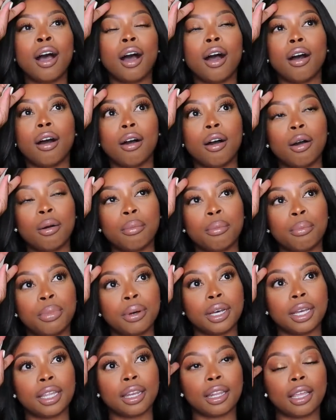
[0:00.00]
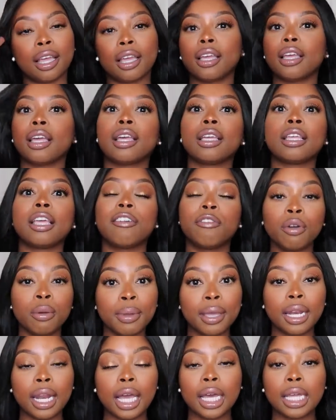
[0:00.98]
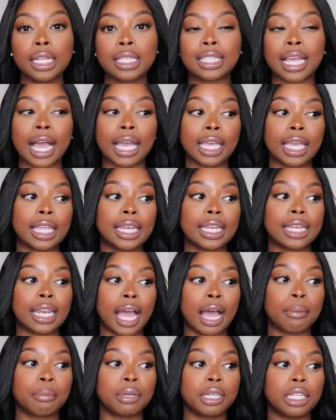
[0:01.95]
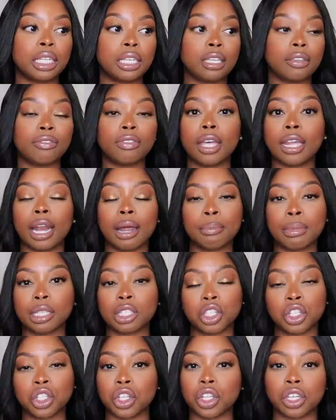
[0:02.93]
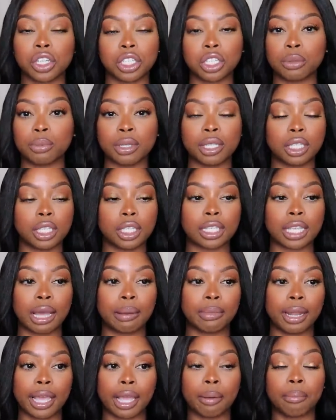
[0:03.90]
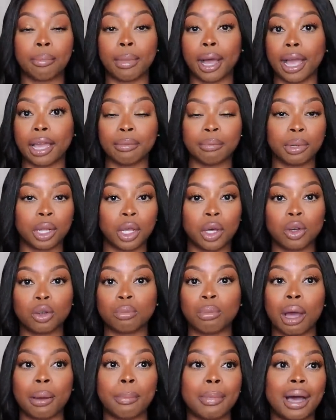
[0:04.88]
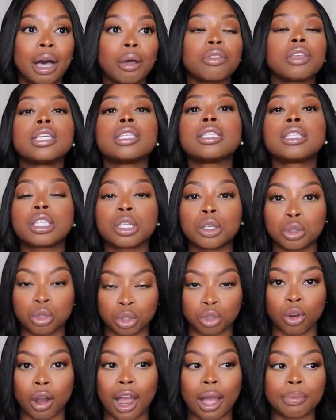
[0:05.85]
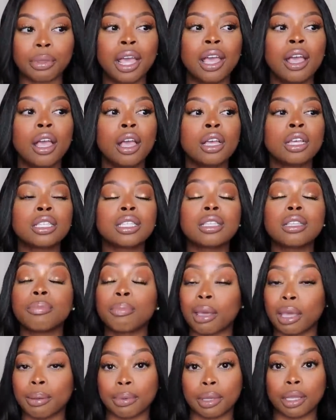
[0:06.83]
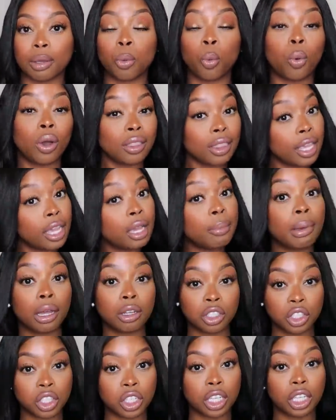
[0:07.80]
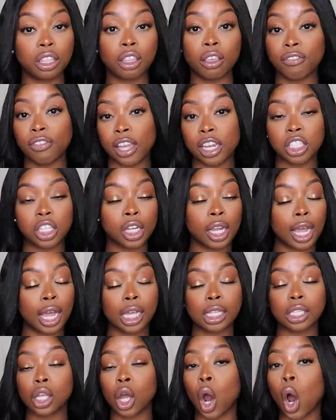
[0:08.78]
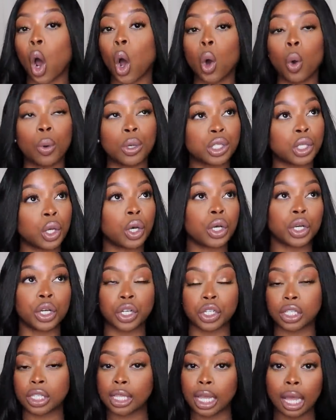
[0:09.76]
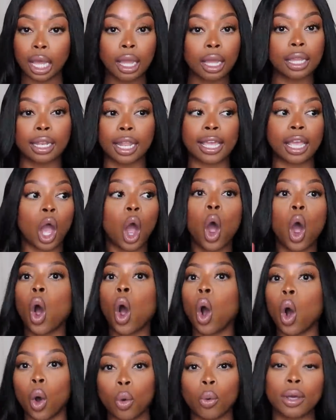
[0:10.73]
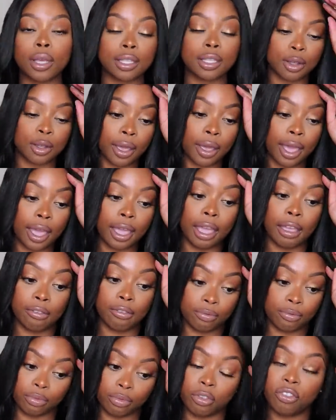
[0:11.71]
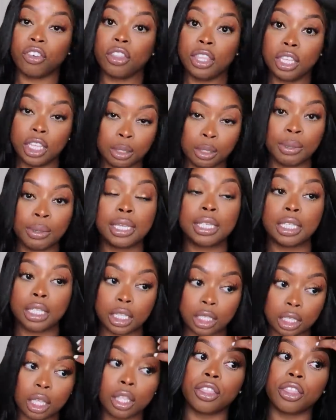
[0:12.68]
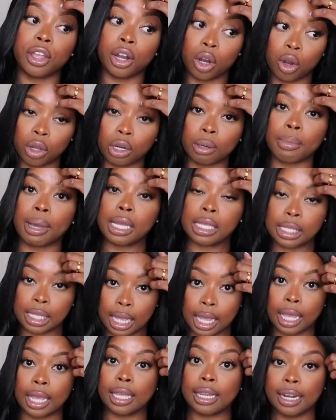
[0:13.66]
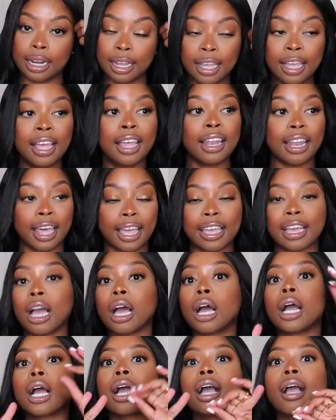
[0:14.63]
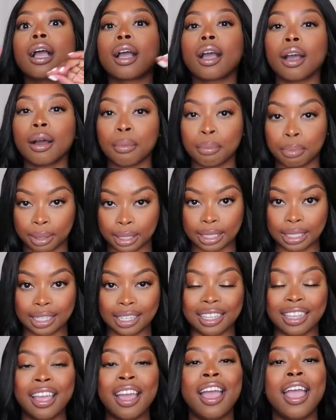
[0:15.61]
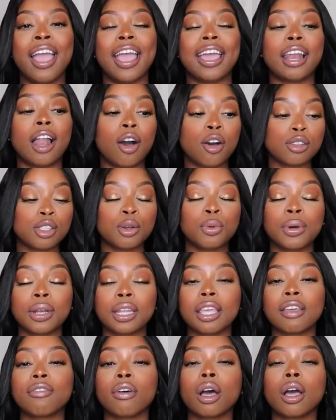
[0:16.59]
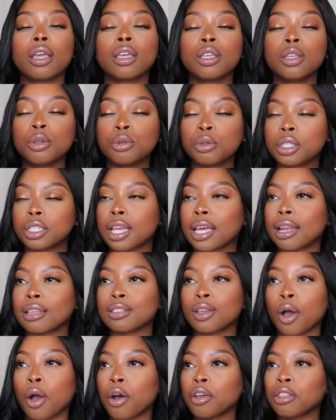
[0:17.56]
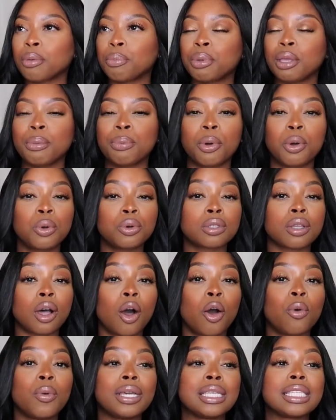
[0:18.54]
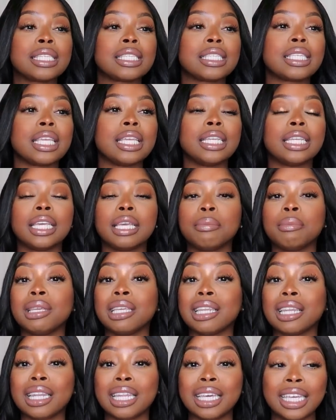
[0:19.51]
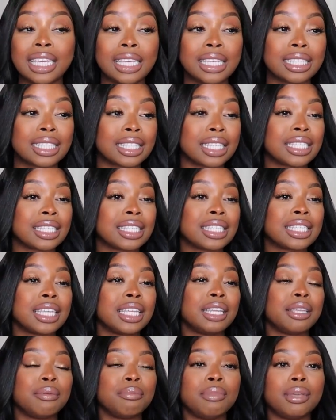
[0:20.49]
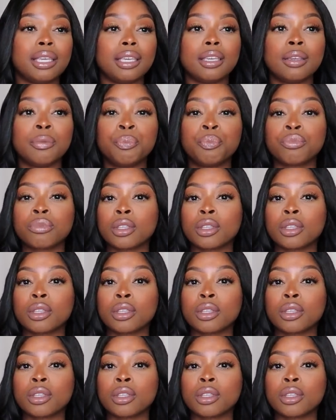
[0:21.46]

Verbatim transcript: Um but if we're being honest, I cannot believe that I'm about to show you all these pieces. I'm like mind blown. My mouth is still dropped. Baby, one about G, the fashion gods are always on her side. Like, always, okay? And for these pieces, they're on my side. Like, completely. And I also want to give a huge shout out to all the people who's always sending me links and sending me